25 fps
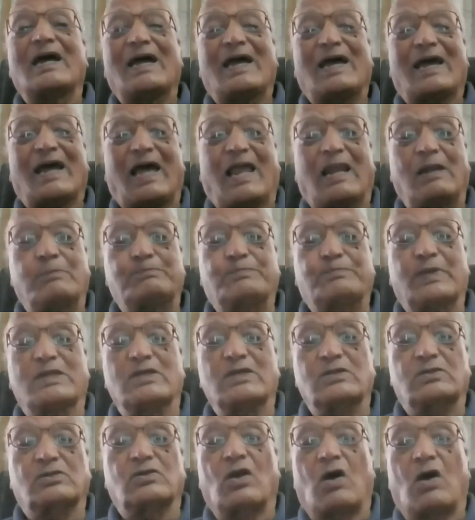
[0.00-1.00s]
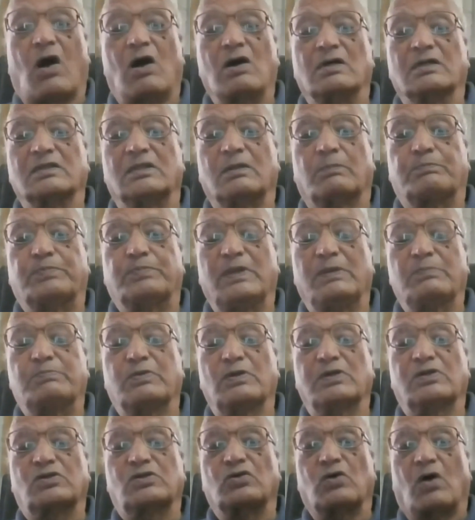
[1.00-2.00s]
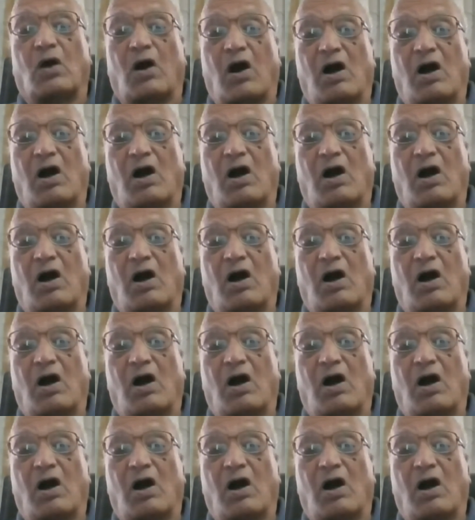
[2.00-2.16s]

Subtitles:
helping the people to